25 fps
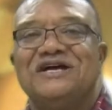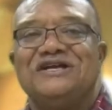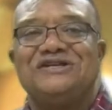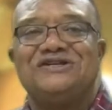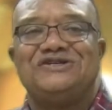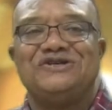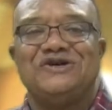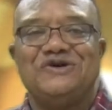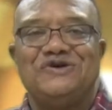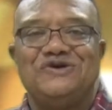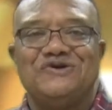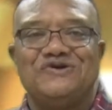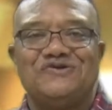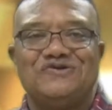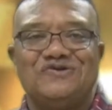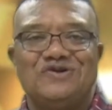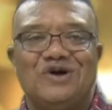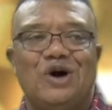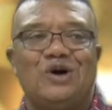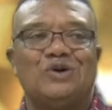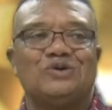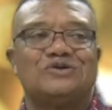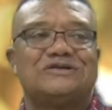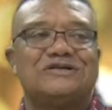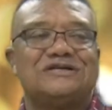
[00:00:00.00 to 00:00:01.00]
Do you
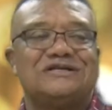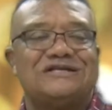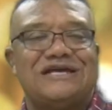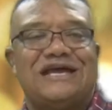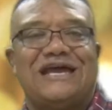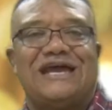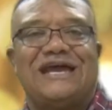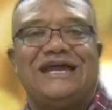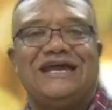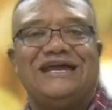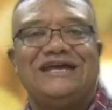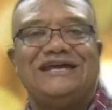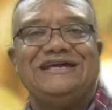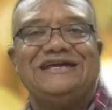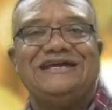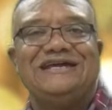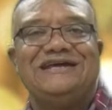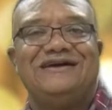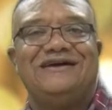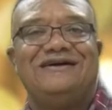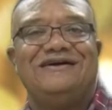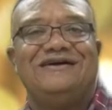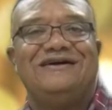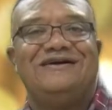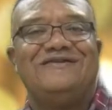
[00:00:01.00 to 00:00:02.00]
know today
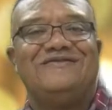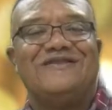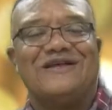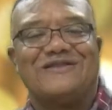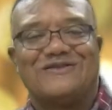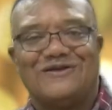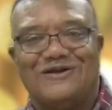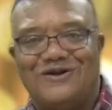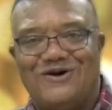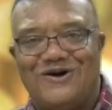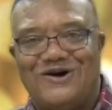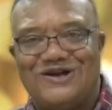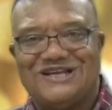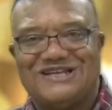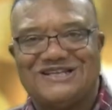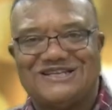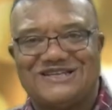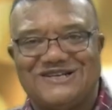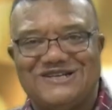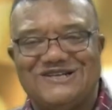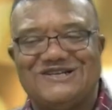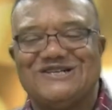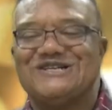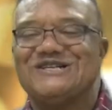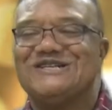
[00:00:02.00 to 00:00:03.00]
that the Lord is
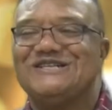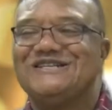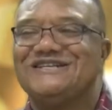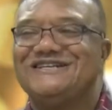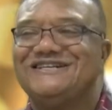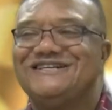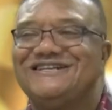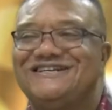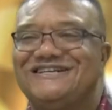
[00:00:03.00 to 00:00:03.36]
good,